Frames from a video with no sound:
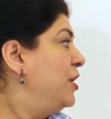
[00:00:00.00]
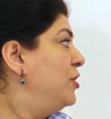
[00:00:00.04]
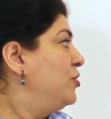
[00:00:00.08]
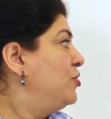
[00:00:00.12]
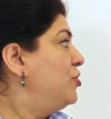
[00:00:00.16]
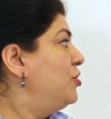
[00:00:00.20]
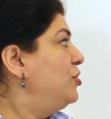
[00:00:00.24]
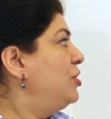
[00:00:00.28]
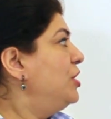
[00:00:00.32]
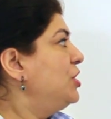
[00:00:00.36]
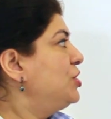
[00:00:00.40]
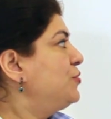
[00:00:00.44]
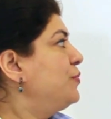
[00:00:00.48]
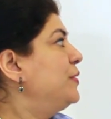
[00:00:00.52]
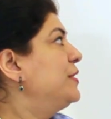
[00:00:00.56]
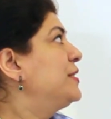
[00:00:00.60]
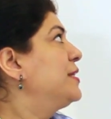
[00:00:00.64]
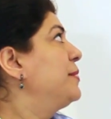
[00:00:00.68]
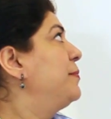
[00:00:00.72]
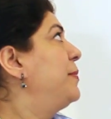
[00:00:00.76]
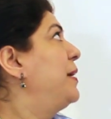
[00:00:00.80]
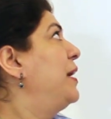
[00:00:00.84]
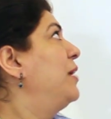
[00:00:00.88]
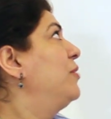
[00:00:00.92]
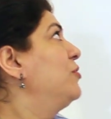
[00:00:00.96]
So this was
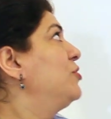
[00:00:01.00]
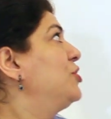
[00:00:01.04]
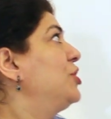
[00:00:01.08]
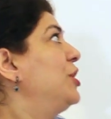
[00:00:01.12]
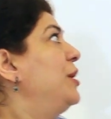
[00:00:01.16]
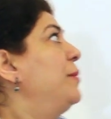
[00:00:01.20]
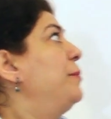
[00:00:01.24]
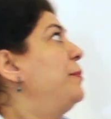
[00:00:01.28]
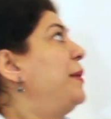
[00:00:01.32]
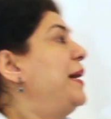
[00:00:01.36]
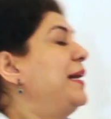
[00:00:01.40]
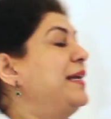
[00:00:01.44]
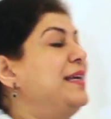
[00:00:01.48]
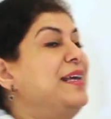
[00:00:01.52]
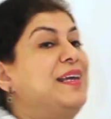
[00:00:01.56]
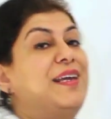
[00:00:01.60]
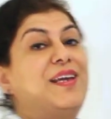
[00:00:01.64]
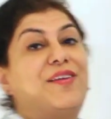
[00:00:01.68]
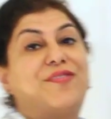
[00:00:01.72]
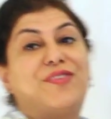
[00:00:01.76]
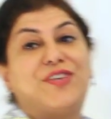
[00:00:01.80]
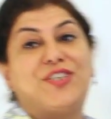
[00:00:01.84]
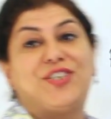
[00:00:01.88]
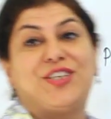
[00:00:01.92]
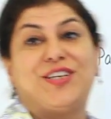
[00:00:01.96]
about packing
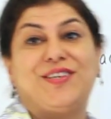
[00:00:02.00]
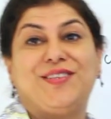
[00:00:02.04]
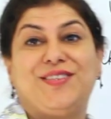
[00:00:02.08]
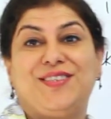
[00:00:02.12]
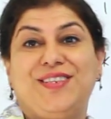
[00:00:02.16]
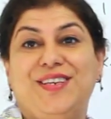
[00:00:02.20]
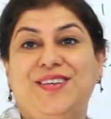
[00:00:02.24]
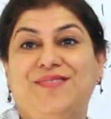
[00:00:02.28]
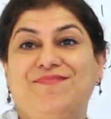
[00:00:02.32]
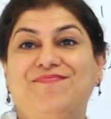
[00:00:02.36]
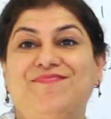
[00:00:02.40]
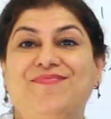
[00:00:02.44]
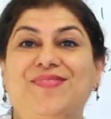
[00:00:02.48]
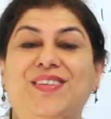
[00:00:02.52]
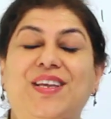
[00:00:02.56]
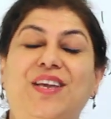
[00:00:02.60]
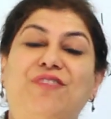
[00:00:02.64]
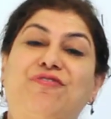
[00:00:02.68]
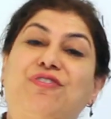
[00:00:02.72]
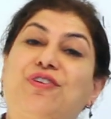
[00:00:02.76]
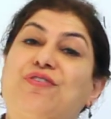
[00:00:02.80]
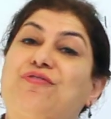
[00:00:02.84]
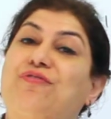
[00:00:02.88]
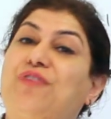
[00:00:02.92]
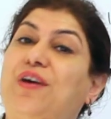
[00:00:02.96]
efficiency.
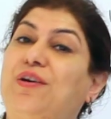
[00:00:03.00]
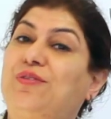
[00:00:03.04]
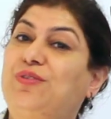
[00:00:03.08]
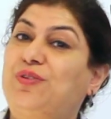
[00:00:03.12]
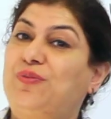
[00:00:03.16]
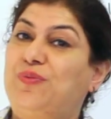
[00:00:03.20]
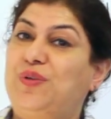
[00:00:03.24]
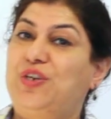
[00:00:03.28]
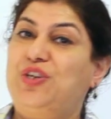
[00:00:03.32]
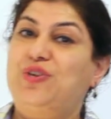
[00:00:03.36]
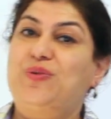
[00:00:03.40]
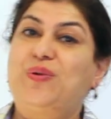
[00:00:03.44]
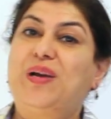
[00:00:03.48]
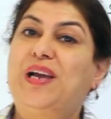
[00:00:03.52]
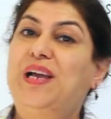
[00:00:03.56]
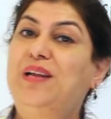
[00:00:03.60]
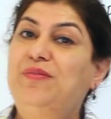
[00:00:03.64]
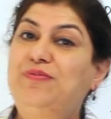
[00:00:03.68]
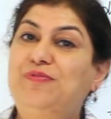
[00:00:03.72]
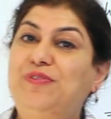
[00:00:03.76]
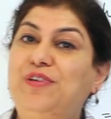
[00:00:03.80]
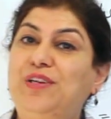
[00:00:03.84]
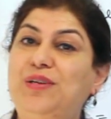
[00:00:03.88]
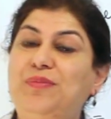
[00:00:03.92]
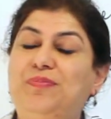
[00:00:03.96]
If you found the video
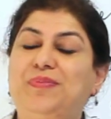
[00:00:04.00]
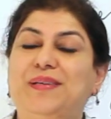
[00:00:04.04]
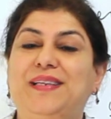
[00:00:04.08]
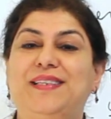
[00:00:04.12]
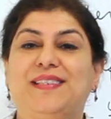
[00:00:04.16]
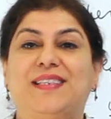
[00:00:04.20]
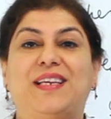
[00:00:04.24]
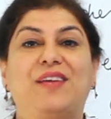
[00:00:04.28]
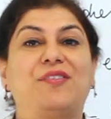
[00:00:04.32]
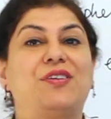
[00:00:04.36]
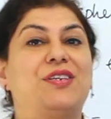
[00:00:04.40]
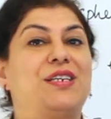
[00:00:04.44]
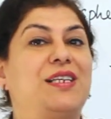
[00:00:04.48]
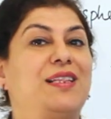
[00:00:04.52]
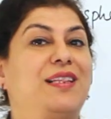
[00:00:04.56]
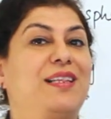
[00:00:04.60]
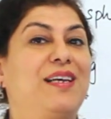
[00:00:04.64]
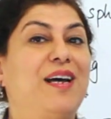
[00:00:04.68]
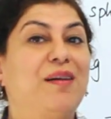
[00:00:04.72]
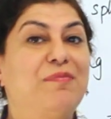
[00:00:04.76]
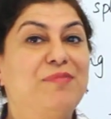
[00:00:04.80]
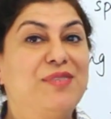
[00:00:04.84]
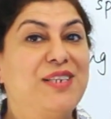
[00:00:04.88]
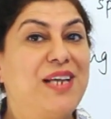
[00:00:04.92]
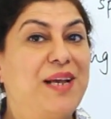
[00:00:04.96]
helpful, please give it a
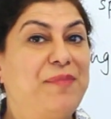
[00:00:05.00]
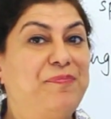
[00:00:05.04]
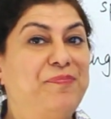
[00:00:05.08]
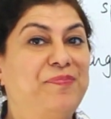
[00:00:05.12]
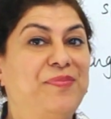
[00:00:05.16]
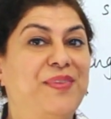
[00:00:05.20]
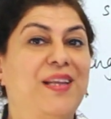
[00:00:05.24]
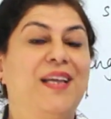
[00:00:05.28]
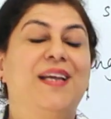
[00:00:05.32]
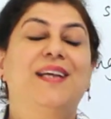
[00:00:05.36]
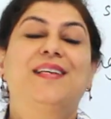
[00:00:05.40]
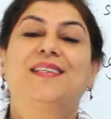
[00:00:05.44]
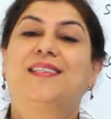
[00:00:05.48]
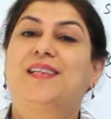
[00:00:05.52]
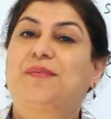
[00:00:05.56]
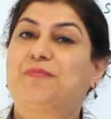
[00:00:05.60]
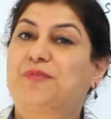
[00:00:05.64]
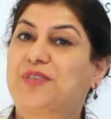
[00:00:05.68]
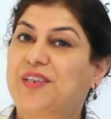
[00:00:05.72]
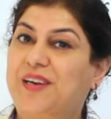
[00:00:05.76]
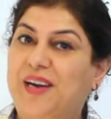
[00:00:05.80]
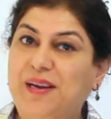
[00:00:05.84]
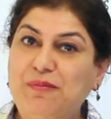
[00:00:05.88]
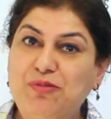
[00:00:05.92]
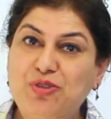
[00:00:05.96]
thumbs up.
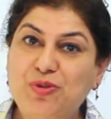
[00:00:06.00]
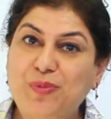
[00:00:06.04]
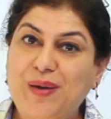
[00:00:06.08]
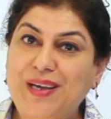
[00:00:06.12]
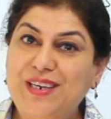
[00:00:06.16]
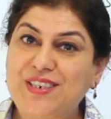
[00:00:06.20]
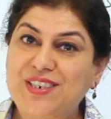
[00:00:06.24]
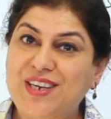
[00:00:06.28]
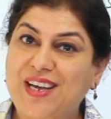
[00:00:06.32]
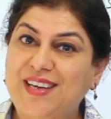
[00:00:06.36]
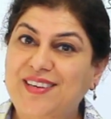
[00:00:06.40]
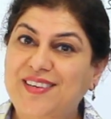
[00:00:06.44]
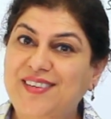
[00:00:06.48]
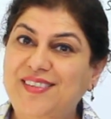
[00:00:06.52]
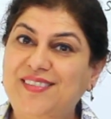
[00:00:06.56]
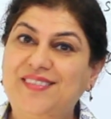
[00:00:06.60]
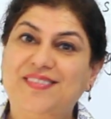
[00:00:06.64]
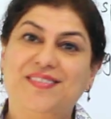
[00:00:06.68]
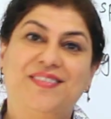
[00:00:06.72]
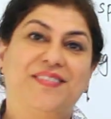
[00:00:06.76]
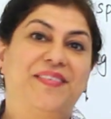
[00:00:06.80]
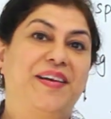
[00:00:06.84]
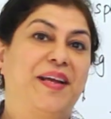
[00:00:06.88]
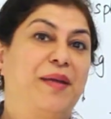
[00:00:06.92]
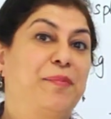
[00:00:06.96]
Subscribe to my
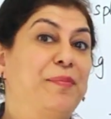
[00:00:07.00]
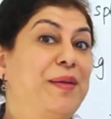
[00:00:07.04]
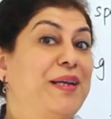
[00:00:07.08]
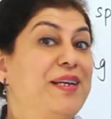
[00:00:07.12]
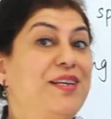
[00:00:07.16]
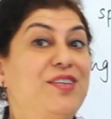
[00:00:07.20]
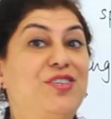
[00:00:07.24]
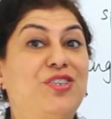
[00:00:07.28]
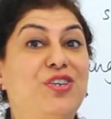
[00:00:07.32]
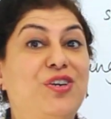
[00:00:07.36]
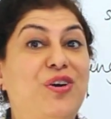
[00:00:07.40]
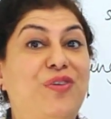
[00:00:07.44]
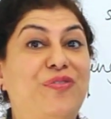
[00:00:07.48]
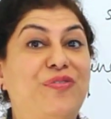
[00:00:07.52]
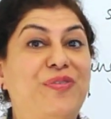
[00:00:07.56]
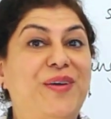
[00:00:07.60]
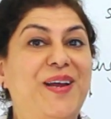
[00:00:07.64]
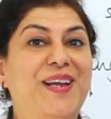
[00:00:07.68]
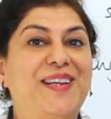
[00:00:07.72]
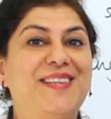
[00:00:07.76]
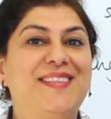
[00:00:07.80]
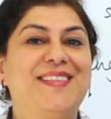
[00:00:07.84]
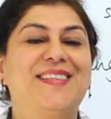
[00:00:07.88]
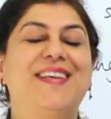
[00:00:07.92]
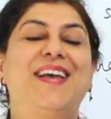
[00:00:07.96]
channel, recommend it to your
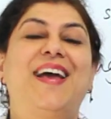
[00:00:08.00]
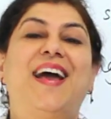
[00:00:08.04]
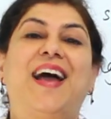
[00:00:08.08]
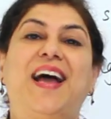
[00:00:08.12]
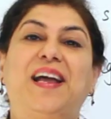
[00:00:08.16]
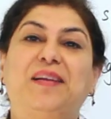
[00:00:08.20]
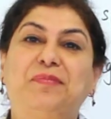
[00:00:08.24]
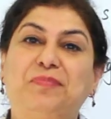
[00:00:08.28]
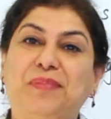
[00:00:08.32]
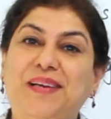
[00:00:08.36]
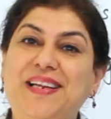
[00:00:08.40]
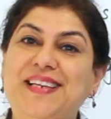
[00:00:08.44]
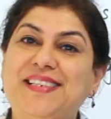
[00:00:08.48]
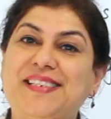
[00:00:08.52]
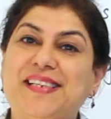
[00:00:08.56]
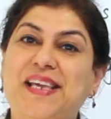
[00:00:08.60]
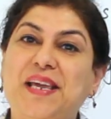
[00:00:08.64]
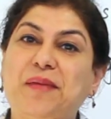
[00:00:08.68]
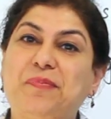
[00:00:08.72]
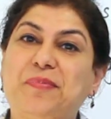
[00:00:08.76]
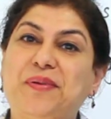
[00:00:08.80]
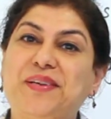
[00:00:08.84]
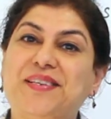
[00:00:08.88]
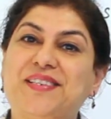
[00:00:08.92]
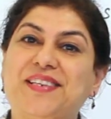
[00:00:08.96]
friends, and please
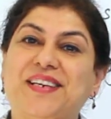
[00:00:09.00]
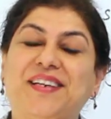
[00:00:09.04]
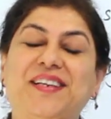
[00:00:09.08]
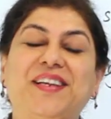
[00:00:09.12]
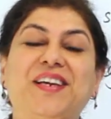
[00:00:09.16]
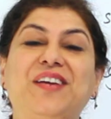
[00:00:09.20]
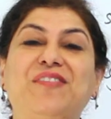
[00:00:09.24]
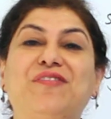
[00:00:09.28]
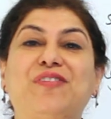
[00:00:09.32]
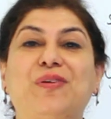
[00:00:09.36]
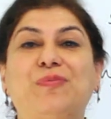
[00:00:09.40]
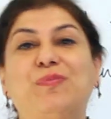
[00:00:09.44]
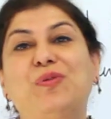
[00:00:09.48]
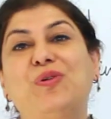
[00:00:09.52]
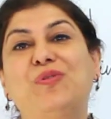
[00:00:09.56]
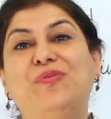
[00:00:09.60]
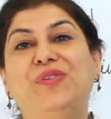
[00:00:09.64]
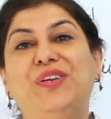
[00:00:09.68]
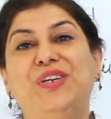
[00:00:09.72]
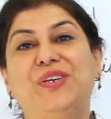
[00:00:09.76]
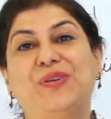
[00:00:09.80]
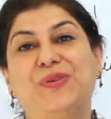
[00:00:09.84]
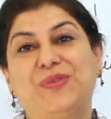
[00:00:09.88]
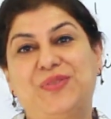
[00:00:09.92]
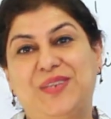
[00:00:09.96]
keep returning for more
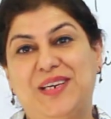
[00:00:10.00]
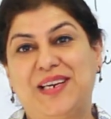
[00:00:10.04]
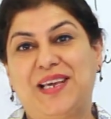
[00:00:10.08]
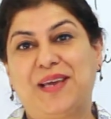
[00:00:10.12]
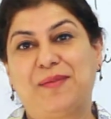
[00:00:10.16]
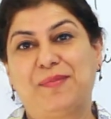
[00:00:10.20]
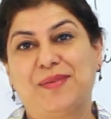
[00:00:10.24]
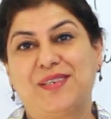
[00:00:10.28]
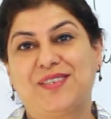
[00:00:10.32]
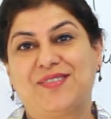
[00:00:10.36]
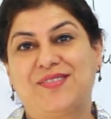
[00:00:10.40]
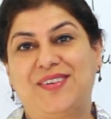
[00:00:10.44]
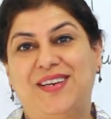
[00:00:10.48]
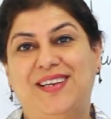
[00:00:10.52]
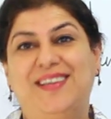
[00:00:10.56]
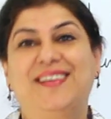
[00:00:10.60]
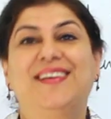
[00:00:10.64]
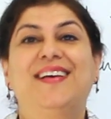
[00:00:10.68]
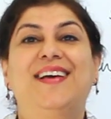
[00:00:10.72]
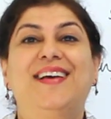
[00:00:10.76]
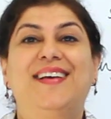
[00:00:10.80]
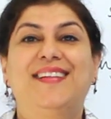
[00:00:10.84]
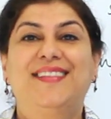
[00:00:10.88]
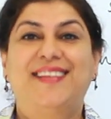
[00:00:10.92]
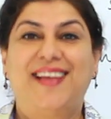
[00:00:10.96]
videos in chemistry.
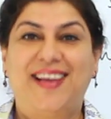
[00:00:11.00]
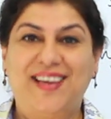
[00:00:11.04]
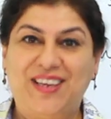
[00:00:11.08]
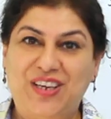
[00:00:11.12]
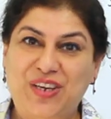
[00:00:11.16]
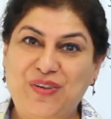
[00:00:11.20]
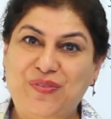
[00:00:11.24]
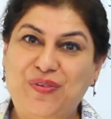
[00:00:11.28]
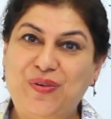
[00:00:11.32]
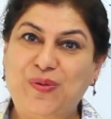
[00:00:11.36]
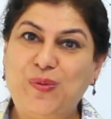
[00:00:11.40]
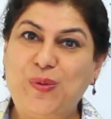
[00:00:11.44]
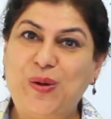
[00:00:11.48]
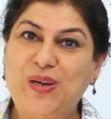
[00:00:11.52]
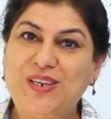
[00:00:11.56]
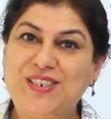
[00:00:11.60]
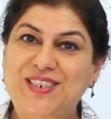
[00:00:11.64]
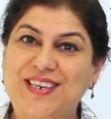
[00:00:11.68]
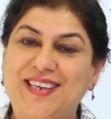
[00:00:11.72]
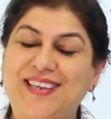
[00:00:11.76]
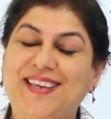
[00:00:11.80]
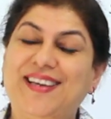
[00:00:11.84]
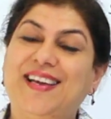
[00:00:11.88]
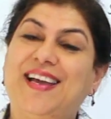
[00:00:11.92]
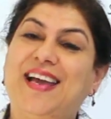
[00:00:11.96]
Thank you for
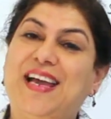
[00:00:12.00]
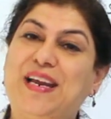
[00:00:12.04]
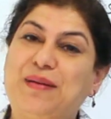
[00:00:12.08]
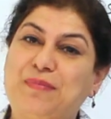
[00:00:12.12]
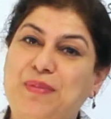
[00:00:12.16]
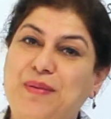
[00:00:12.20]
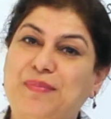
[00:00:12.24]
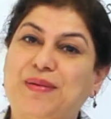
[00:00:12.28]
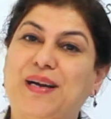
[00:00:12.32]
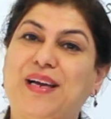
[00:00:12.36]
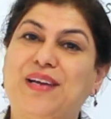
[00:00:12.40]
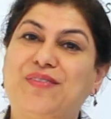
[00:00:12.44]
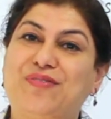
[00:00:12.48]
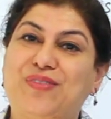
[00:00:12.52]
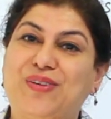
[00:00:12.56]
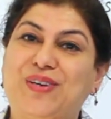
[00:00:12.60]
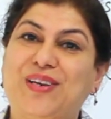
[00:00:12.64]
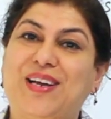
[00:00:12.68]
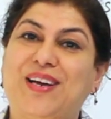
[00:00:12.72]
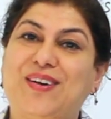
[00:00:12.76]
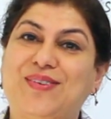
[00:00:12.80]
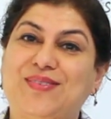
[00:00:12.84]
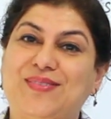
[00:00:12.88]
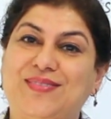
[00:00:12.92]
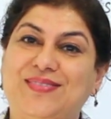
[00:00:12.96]
watching, and bye-bye for
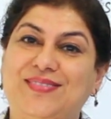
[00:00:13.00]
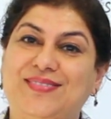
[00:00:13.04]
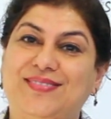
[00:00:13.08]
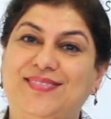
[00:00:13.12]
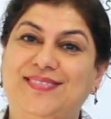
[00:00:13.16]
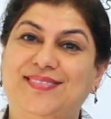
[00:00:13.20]
now.